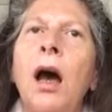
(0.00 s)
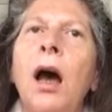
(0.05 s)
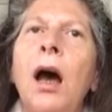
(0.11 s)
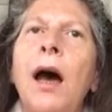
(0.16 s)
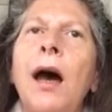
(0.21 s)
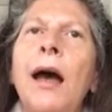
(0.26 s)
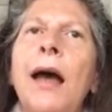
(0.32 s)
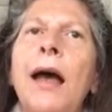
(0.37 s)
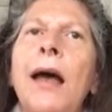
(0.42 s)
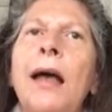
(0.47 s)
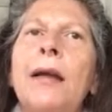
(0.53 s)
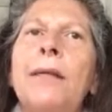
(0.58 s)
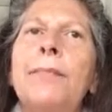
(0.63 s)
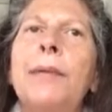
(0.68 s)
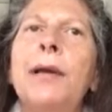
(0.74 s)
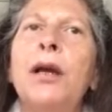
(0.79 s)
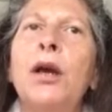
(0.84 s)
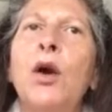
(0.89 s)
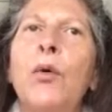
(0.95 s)
I had
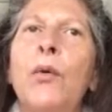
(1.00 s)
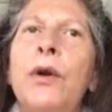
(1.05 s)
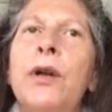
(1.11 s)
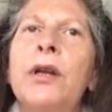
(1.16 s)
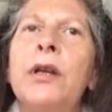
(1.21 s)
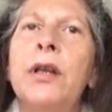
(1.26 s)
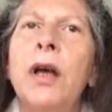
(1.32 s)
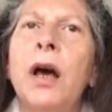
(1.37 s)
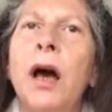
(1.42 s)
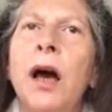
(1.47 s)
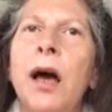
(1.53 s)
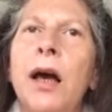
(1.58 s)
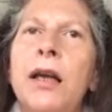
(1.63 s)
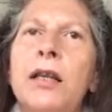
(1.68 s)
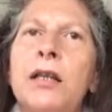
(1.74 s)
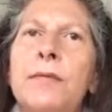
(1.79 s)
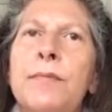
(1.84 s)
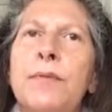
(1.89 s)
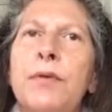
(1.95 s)
been going to the
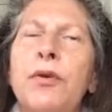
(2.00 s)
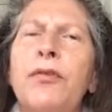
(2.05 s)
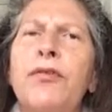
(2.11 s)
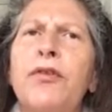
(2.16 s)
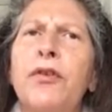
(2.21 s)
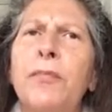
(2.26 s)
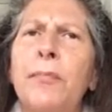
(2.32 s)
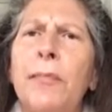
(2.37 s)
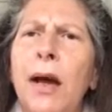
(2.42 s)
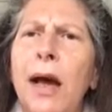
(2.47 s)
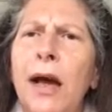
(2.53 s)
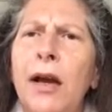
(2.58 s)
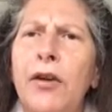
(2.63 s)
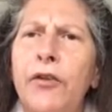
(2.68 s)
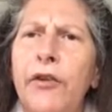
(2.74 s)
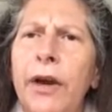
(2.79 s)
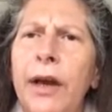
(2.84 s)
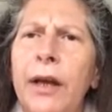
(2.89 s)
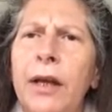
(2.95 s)
hospital for
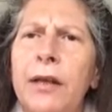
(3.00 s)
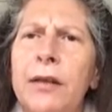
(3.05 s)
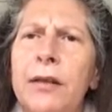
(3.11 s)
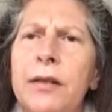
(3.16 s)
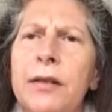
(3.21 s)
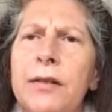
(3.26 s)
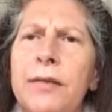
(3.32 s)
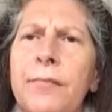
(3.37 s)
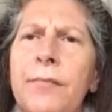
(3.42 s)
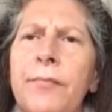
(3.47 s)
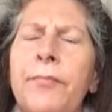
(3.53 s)
migraines,